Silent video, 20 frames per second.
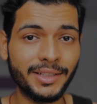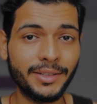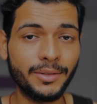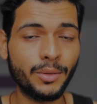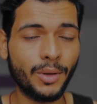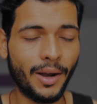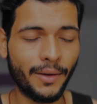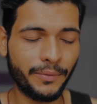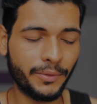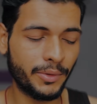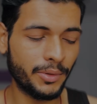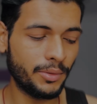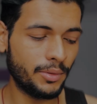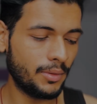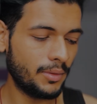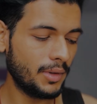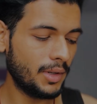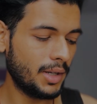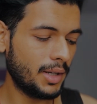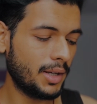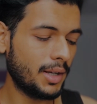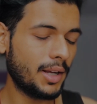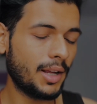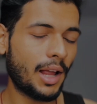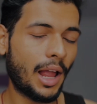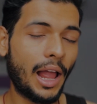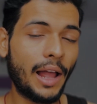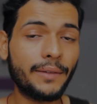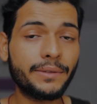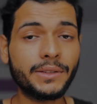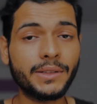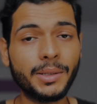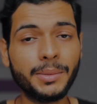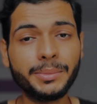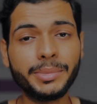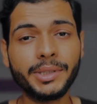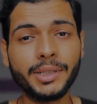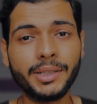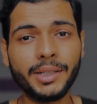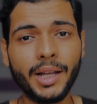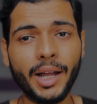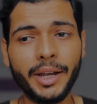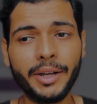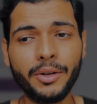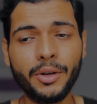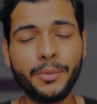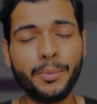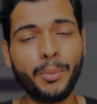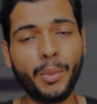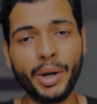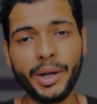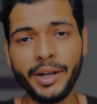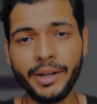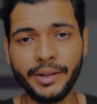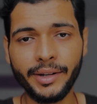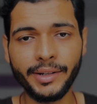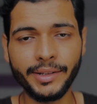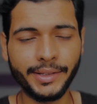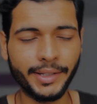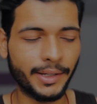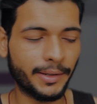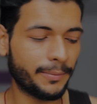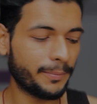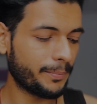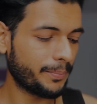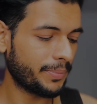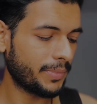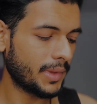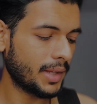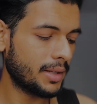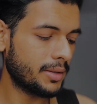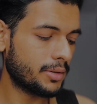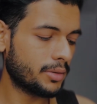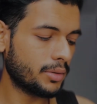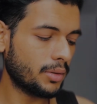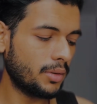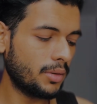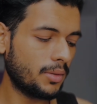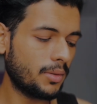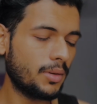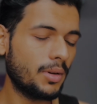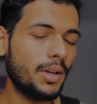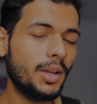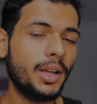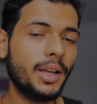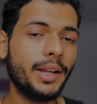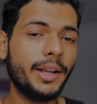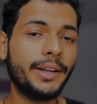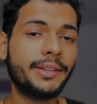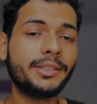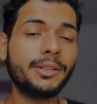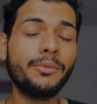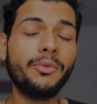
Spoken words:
you have to have some kind of monetary thing. So it's a